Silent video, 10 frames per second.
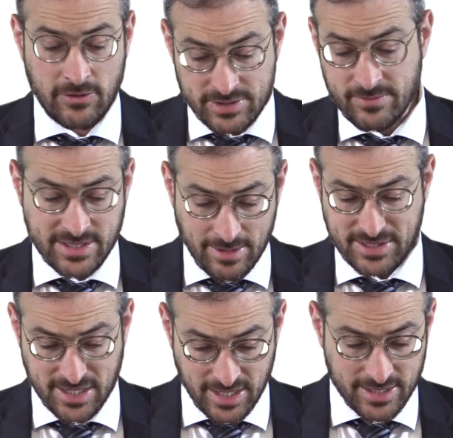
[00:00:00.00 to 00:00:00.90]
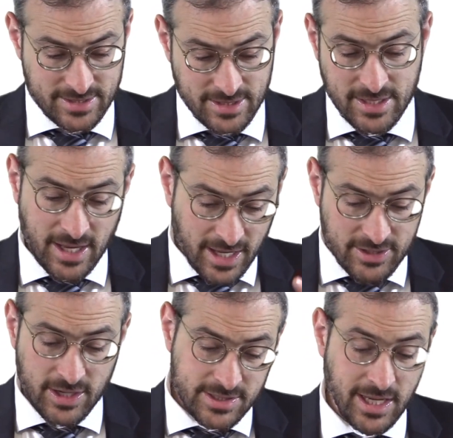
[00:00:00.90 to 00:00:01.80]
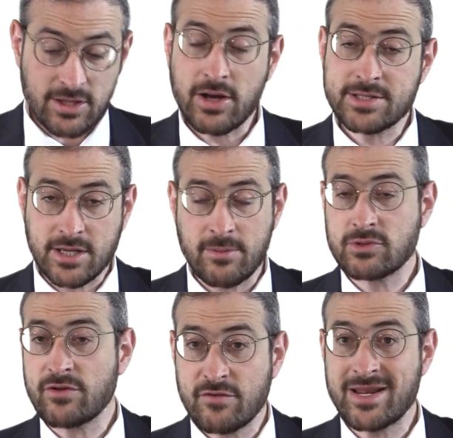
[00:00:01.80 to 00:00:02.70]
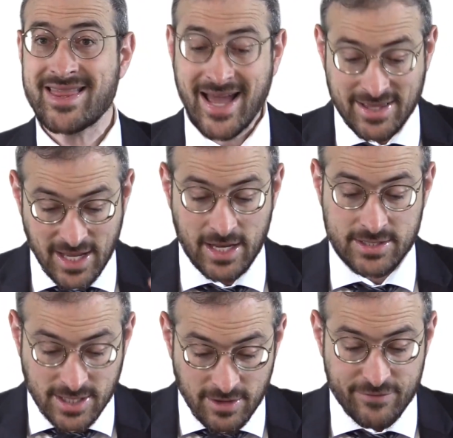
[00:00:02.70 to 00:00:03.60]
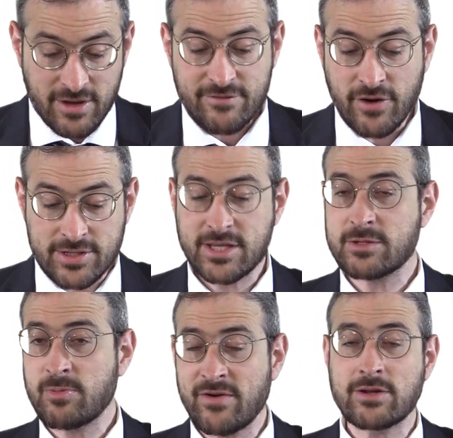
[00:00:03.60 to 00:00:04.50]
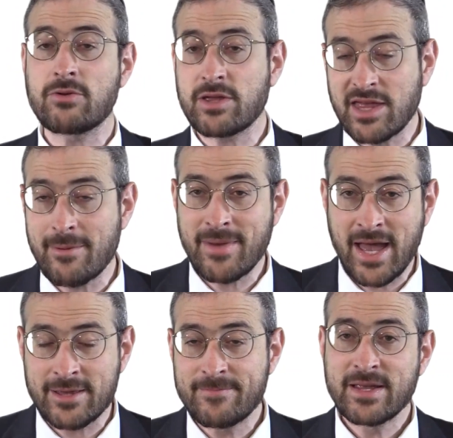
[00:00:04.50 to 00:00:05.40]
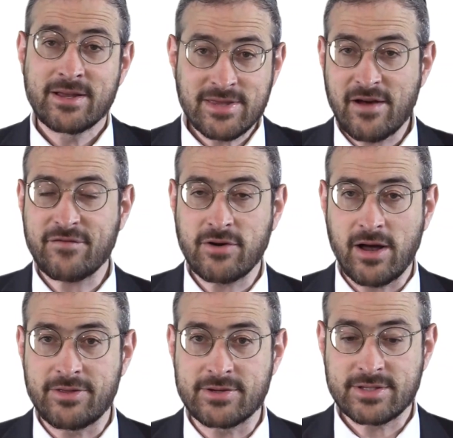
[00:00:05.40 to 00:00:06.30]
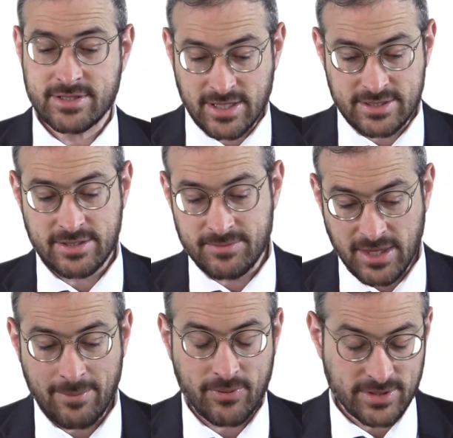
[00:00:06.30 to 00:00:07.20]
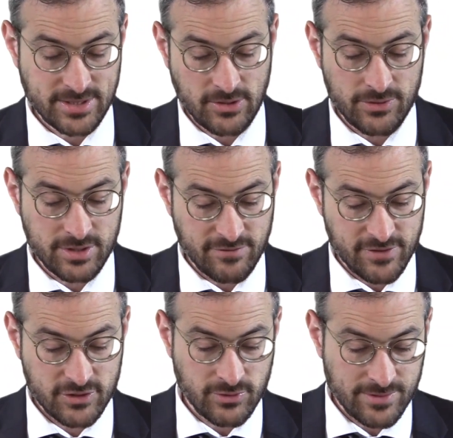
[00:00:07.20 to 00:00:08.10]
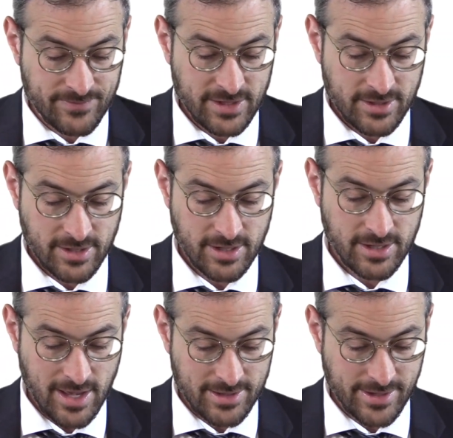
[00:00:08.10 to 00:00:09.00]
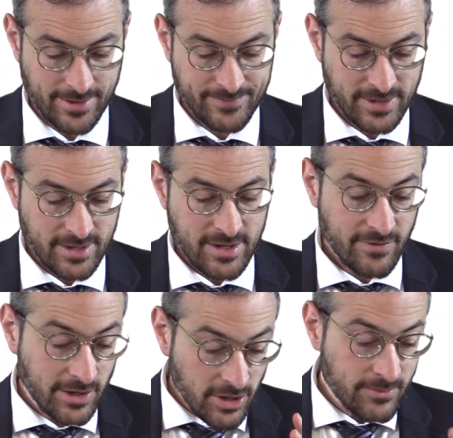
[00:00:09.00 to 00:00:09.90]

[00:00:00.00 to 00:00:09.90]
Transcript: similar types of things. In the Asa Ela Isa Yom, only forbidden that day itself, but only that man, not for others, because that's that person's own individual uh, holiday. So